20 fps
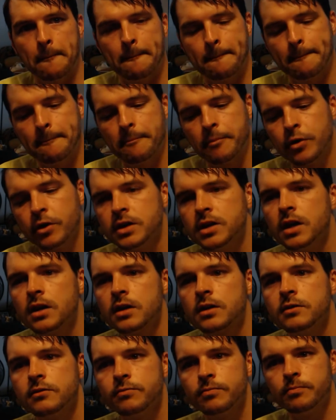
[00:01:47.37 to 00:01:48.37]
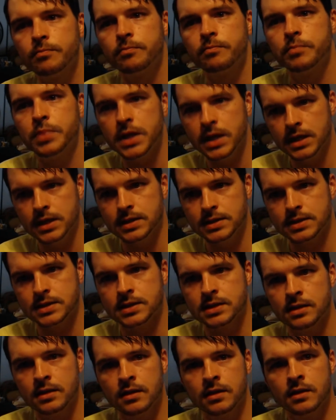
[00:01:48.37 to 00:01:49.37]
productive piece
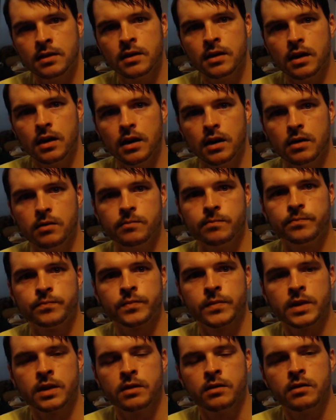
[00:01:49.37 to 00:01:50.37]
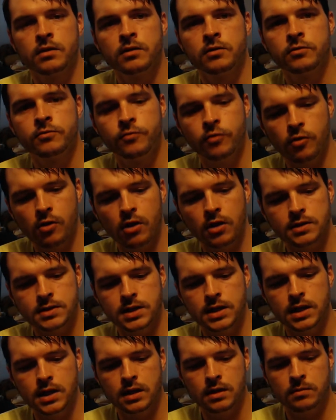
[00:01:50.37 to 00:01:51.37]
for our
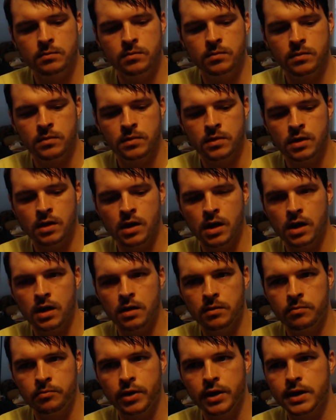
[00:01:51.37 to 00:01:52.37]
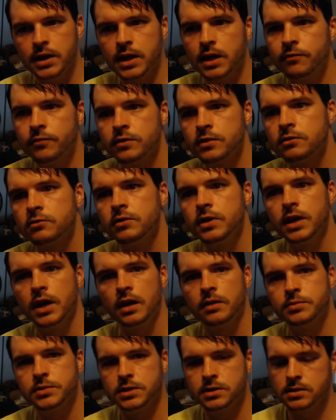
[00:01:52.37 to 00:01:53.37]
team, break it down for 3
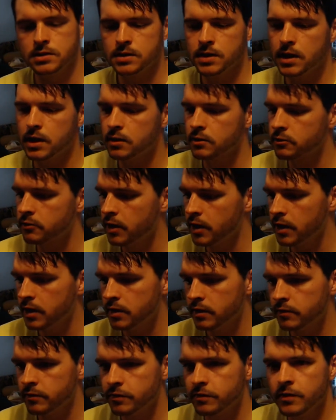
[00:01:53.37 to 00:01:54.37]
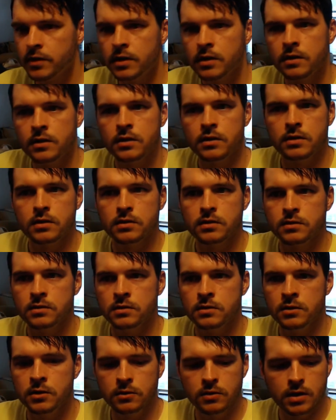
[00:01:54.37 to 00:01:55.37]
options. Now, granted, if
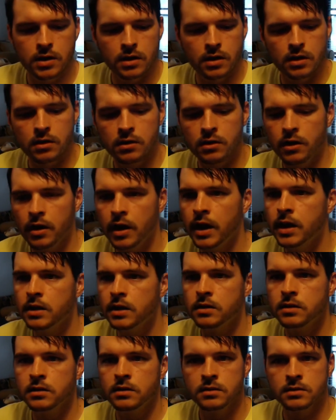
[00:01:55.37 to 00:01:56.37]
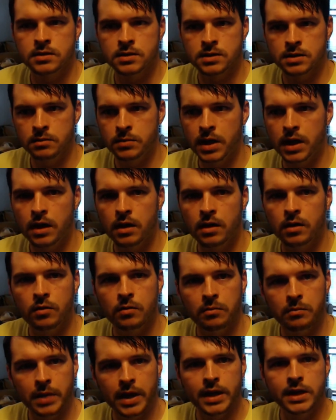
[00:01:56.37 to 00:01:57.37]
Luka or Ayton somehow
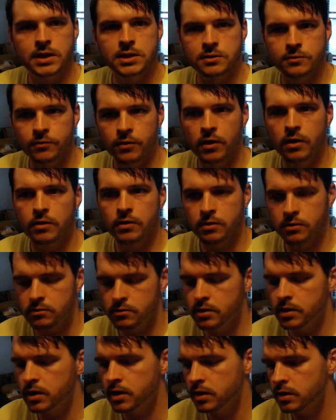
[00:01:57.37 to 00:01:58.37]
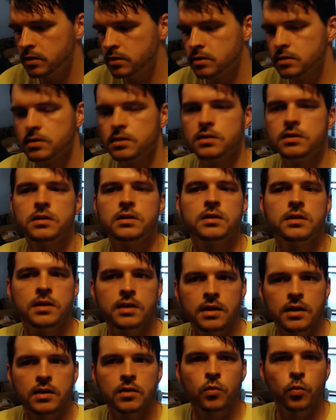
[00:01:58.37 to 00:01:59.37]
manage to fall to 3,
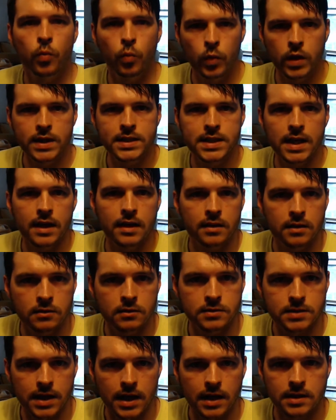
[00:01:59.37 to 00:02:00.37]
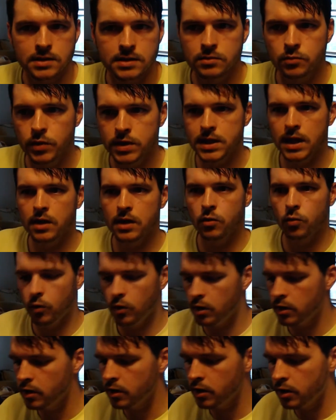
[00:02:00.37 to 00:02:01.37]
we take those guys. We take
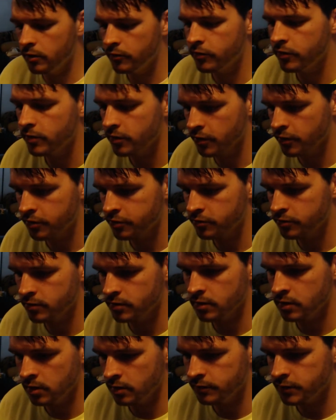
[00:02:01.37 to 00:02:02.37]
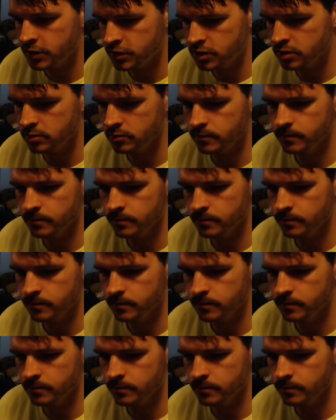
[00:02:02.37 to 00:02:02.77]
one of the two.